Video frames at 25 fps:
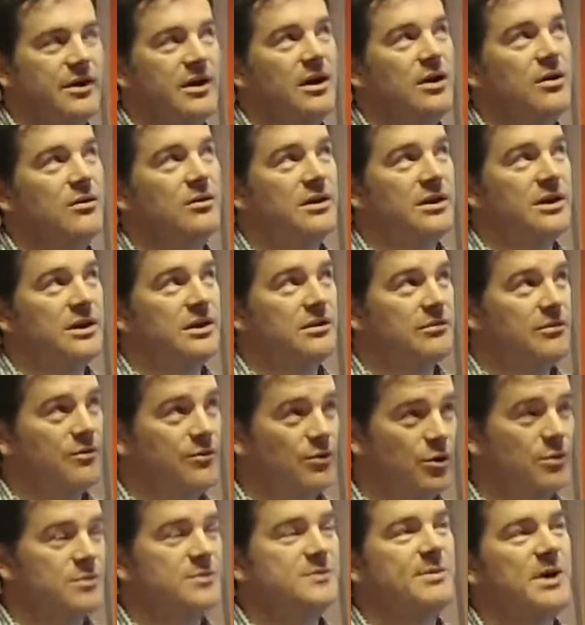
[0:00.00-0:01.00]
on the
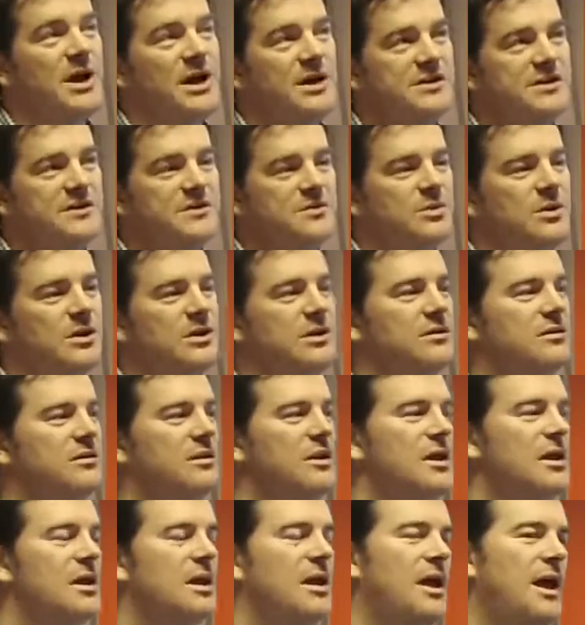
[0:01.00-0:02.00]
groups page as well,
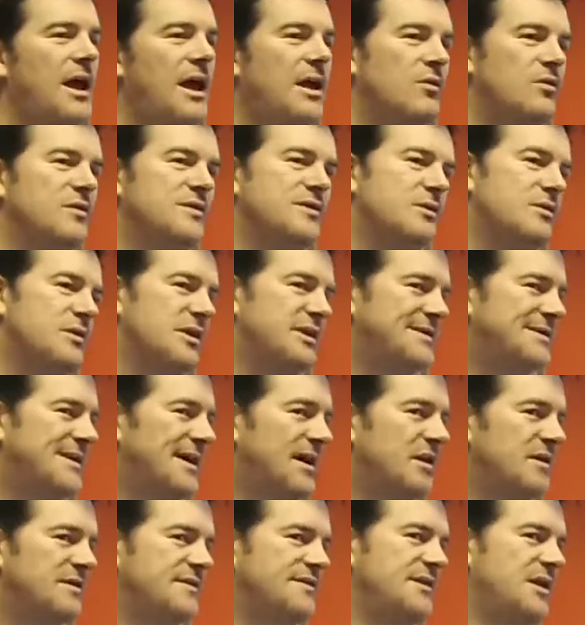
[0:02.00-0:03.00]
and also on the
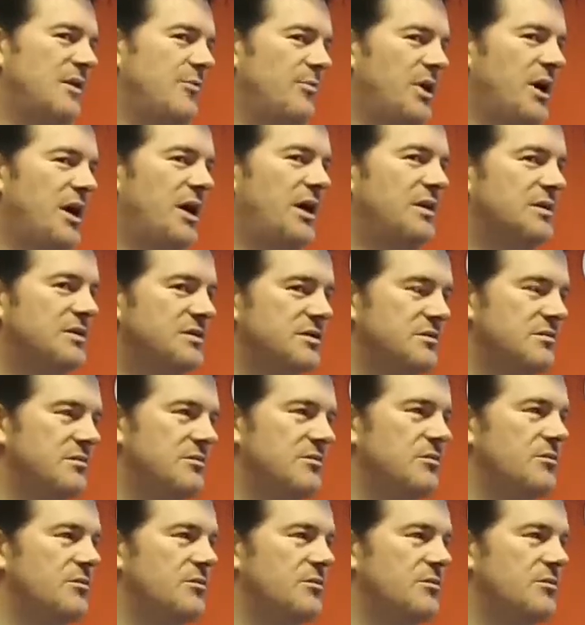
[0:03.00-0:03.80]
dataset page.